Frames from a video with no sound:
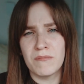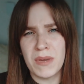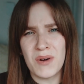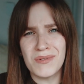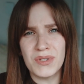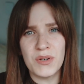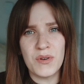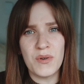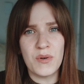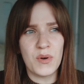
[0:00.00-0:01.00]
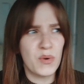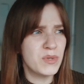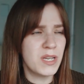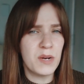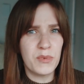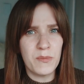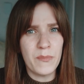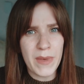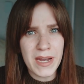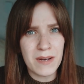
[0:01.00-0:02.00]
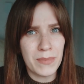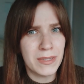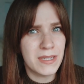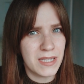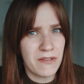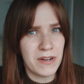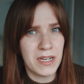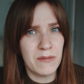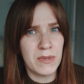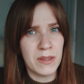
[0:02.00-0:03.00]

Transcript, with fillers: But also, who's gonna put makeup at 7 a.m.